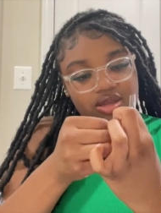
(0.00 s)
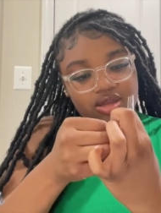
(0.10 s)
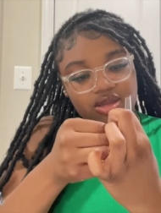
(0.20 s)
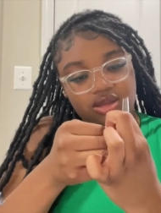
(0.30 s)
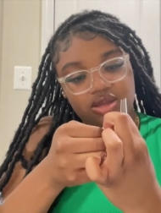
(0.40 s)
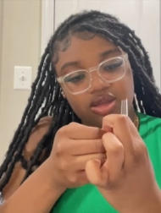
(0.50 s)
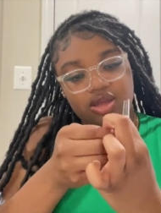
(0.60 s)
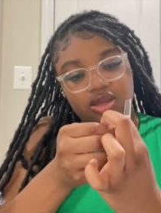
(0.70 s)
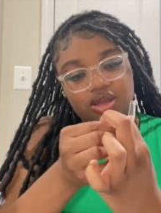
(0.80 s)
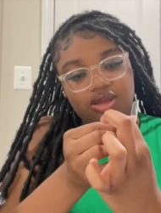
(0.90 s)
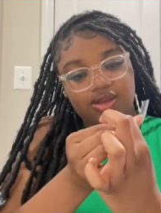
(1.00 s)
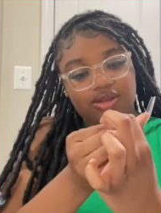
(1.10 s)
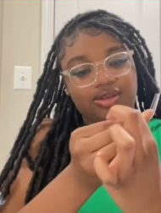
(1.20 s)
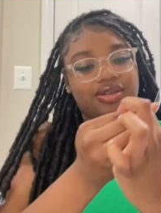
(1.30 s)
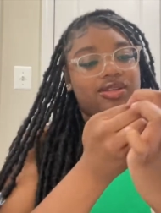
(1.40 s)
Don't scare me.
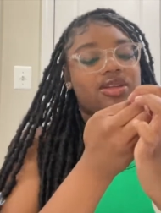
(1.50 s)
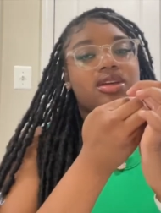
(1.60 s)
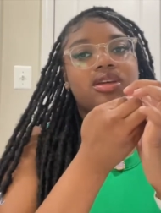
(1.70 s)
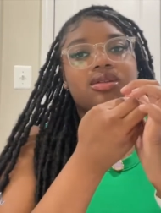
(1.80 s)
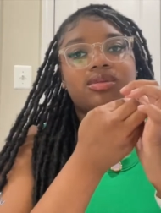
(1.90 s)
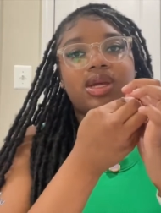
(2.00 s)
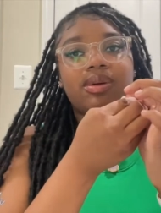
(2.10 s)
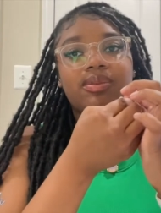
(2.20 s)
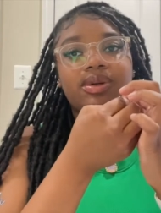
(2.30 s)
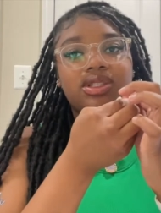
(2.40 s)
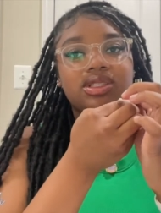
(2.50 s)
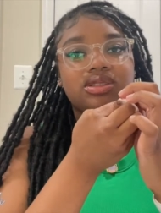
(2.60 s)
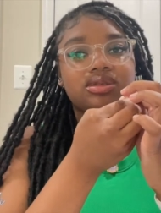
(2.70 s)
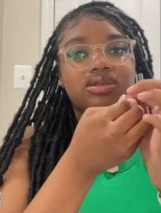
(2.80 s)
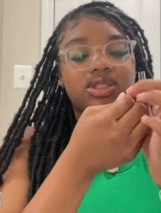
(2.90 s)
Man, I'm about to put these
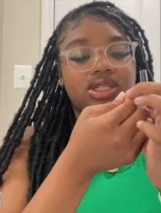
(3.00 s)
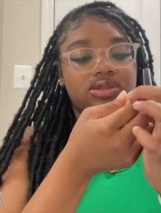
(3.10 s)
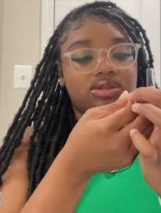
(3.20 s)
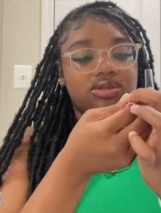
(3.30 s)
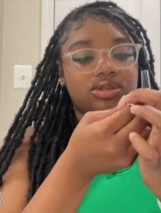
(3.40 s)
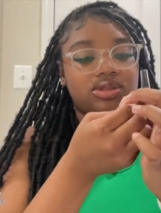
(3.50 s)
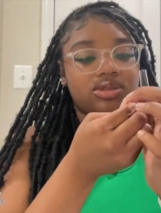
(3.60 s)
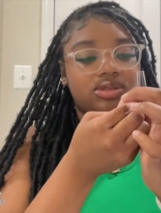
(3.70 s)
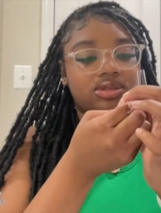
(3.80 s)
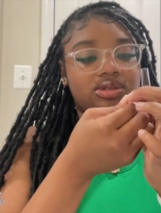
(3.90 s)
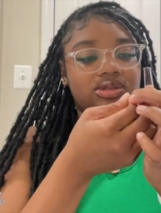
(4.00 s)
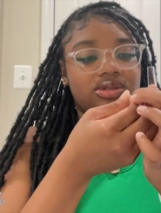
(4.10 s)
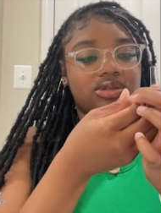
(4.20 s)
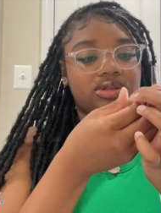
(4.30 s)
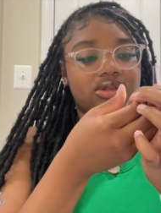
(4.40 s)
little things on. Cause Are these
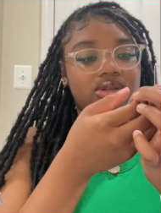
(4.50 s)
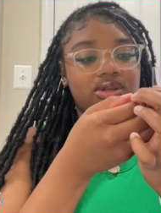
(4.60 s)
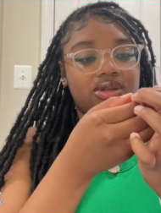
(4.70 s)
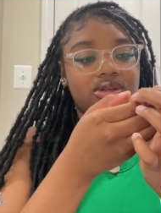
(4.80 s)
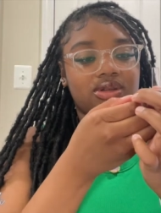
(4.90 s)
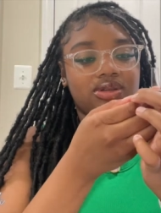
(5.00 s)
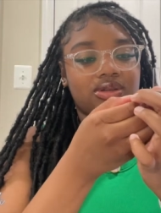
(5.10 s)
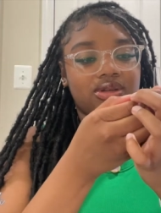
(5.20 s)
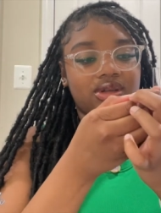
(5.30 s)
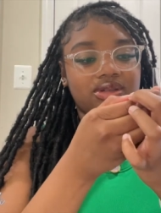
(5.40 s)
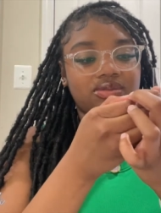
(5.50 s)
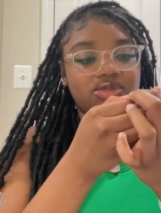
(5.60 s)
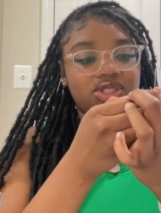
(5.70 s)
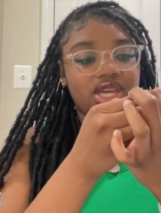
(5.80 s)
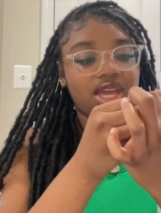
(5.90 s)
hard? I can't That's what I'm
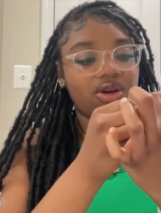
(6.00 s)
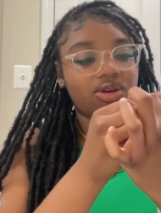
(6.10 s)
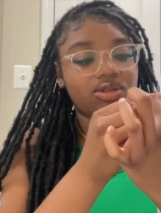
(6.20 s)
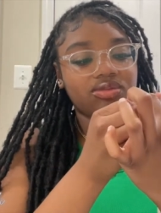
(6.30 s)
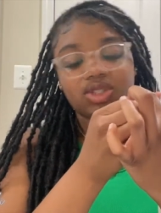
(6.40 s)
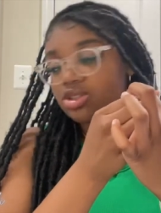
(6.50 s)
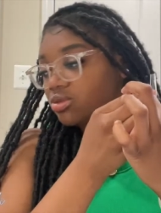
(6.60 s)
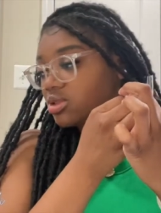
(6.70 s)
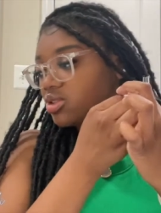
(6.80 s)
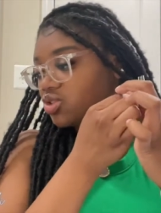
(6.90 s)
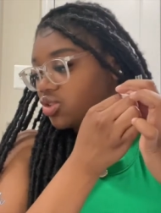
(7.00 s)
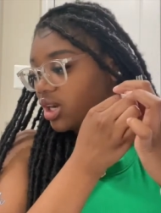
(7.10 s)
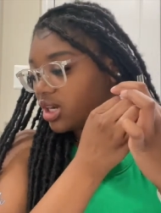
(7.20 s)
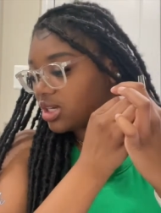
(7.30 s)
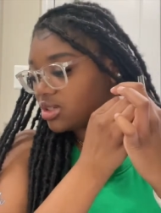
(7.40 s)
saying. All them glues is dry.